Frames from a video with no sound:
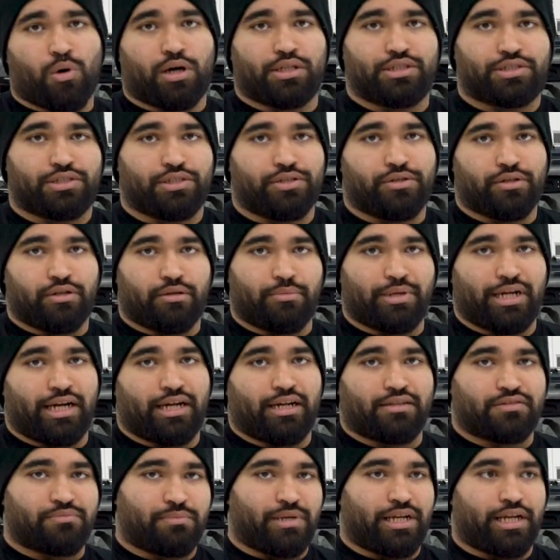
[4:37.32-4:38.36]
want to
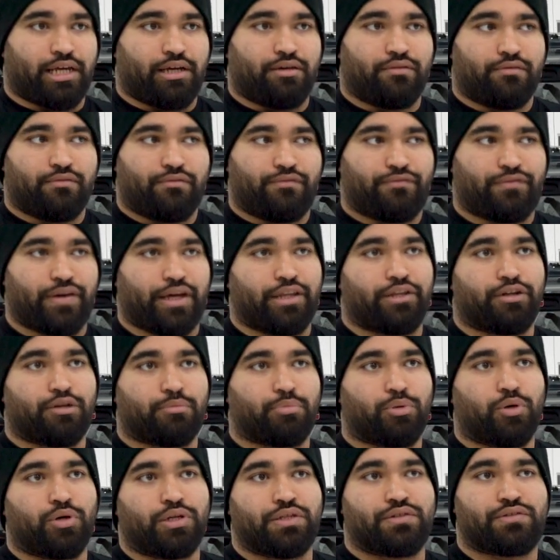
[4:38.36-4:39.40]
eliminate as many
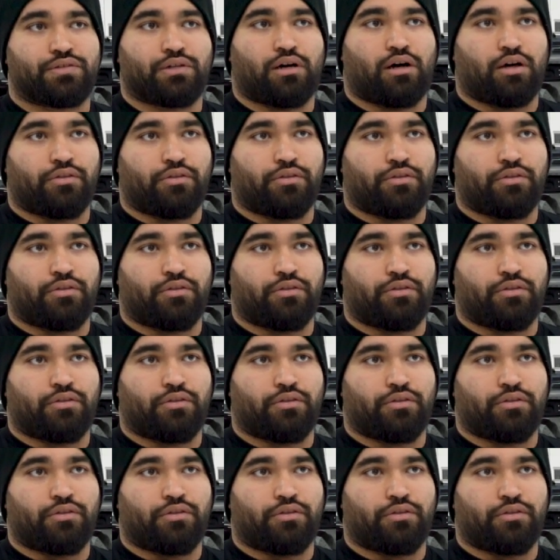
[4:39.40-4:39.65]
failure points